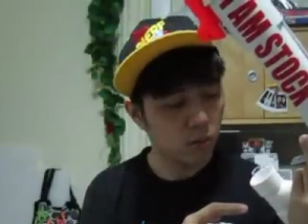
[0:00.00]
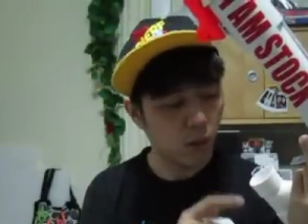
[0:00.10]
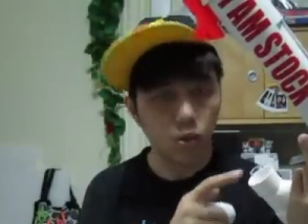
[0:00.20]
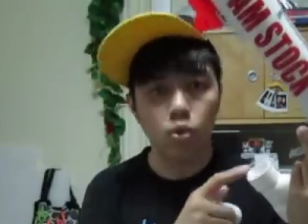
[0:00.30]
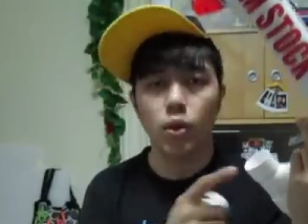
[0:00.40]

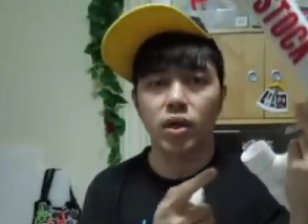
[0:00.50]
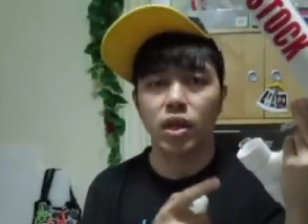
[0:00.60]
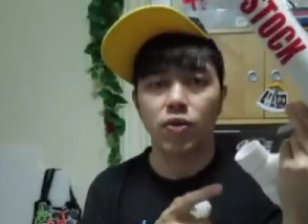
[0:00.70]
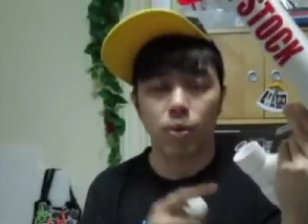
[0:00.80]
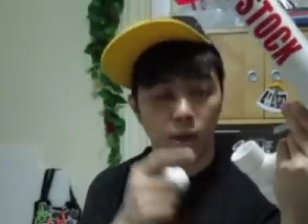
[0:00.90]
I don't know where it
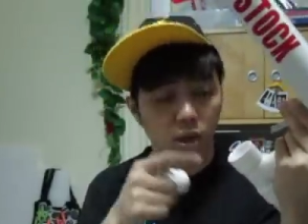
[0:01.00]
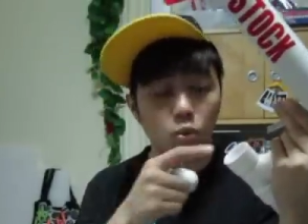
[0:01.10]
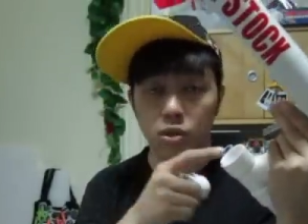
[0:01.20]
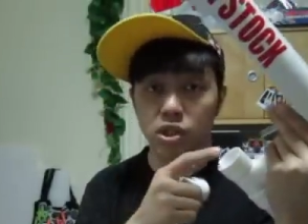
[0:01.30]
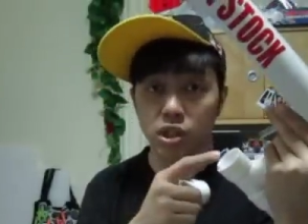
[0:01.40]
came from. I think
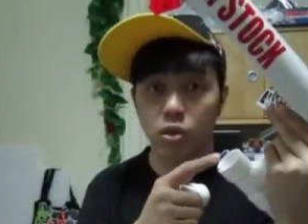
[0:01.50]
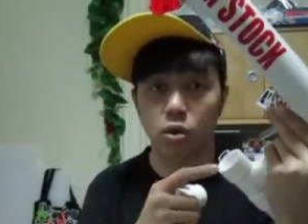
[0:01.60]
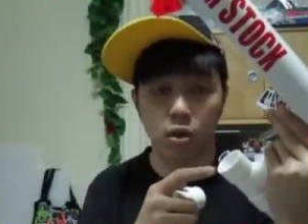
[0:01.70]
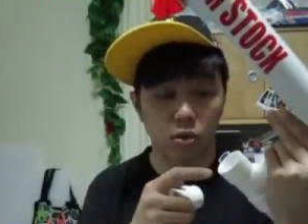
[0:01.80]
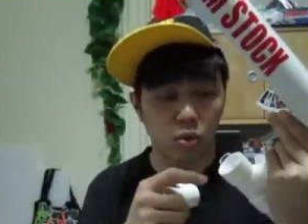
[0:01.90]
it was a
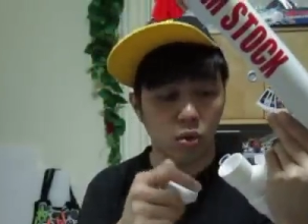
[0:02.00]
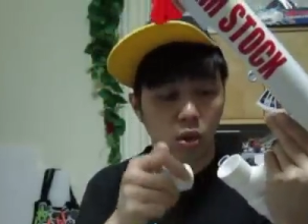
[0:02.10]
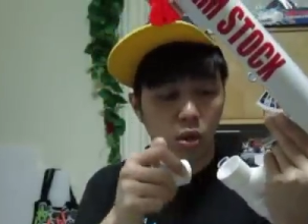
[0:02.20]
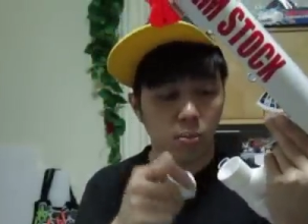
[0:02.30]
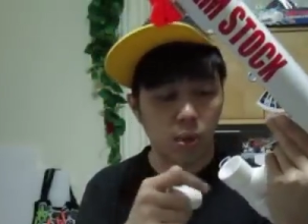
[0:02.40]
Shadowhawk though.
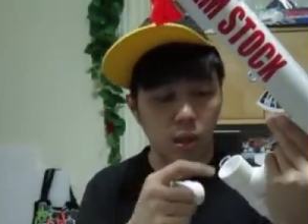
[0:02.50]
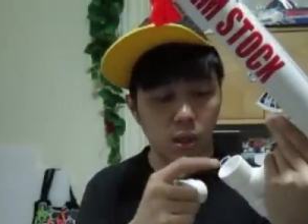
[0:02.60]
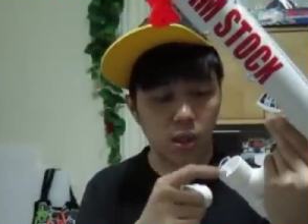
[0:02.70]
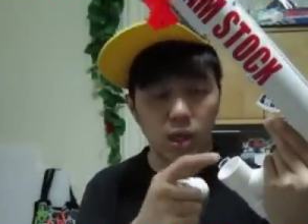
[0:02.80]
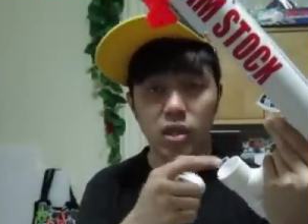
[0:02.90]
But
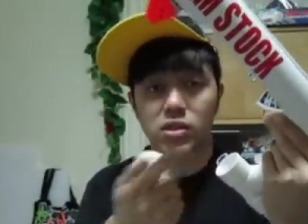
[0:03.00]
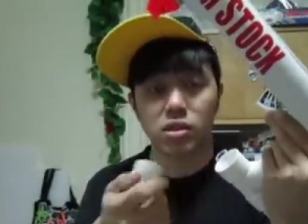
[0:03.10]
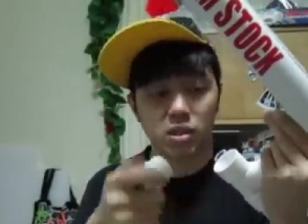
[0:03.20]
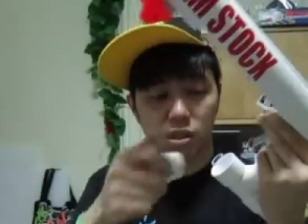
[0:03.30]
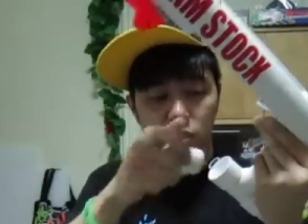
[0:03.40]
uh, yeah, it's
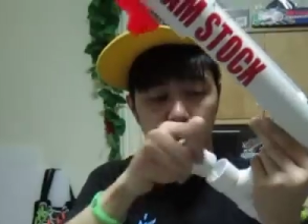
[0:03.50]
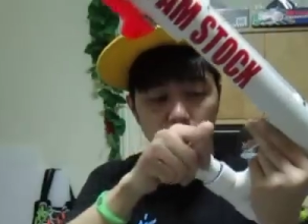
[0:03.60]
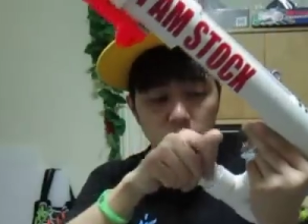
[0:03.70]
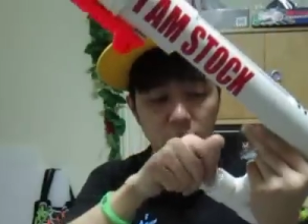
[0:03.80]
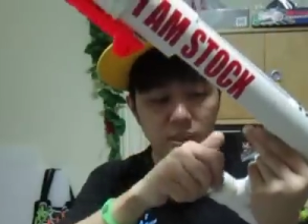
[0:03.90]
just a
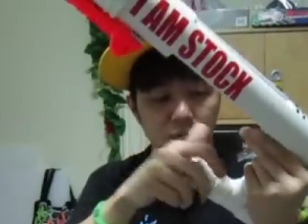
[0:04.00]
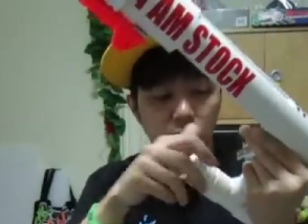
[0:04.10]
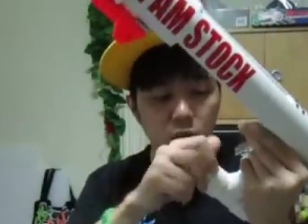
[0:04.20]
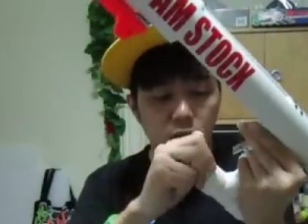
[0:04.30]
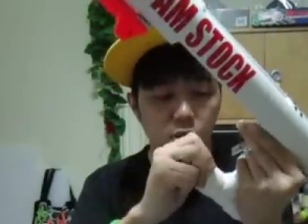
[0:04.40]
scrap piece.
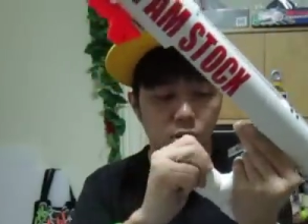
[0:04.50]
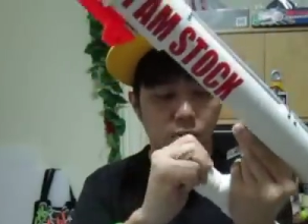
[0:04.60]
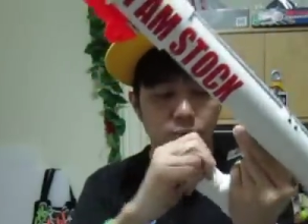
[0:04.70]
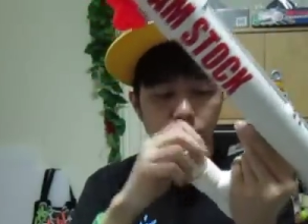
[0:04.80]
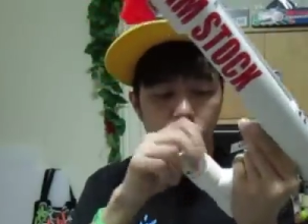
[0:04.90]

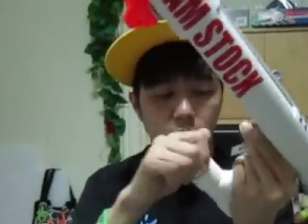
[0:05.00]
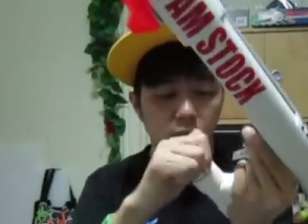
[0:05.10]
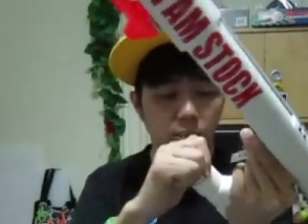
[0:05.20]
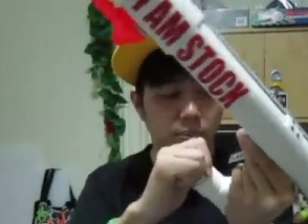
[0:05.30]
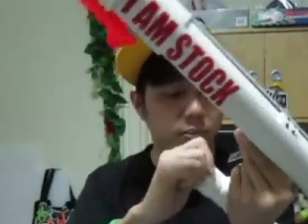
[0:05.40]
So,
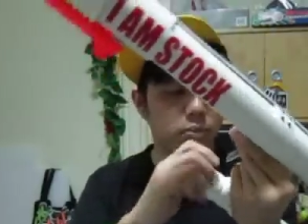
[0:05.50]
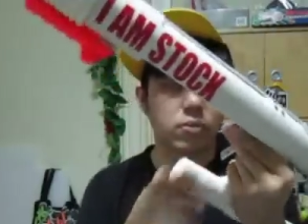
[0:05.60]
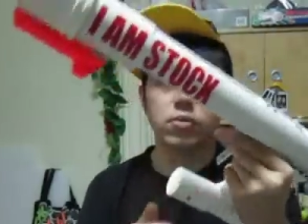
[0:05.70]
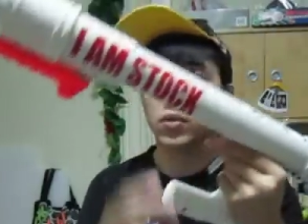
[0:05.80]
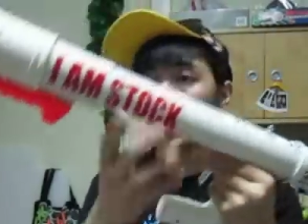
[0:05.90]
yep.
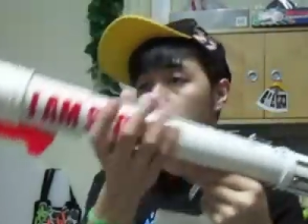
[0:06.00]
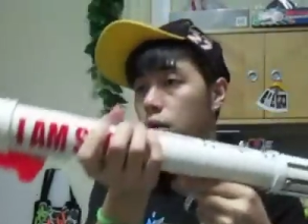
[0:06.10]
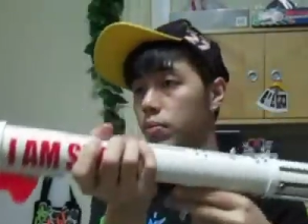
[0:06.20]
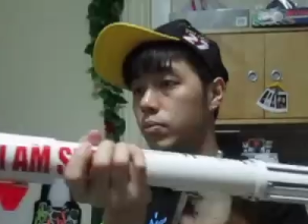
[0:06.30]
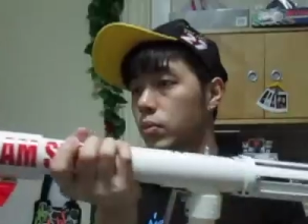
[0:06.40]

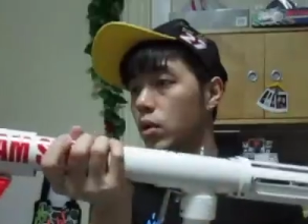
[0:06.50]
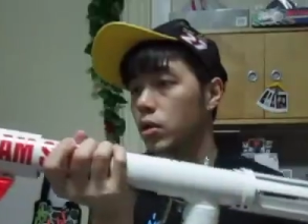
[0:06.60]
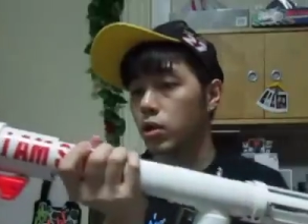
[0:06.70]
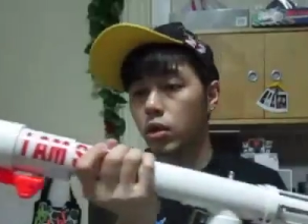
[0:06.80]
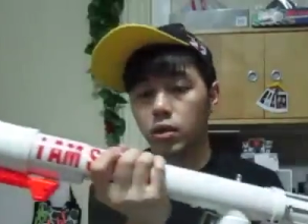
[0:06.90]
Um, all
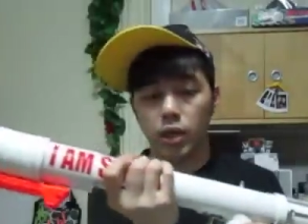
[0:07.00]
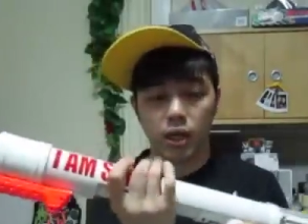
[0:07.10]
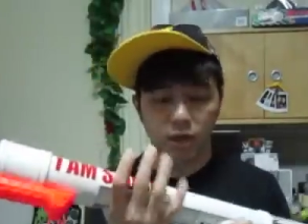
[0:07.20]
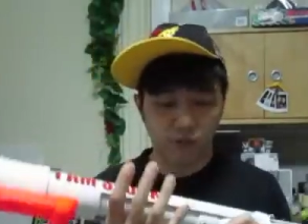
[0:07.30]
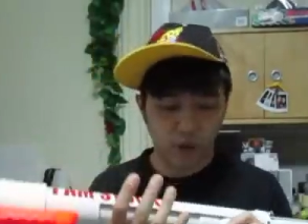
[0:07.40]
in all, I
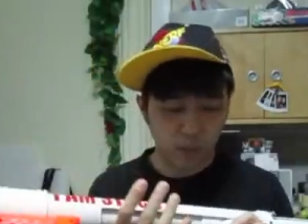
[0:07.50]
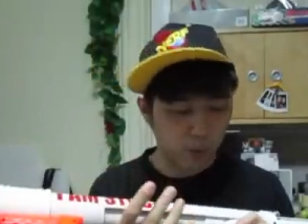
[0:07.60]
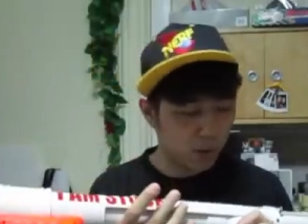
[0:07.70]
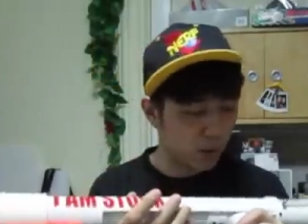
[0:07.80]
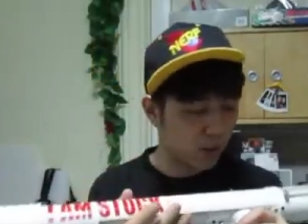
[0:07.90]
had fun
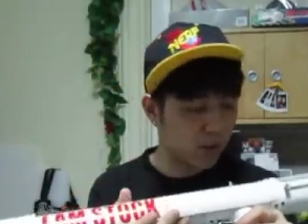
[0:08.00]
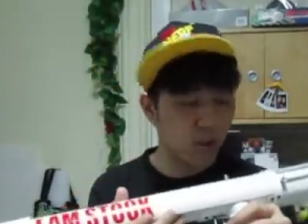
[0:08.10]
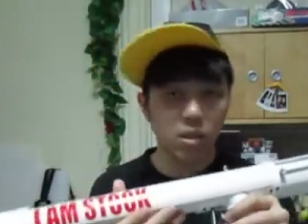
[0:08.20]
building this thing.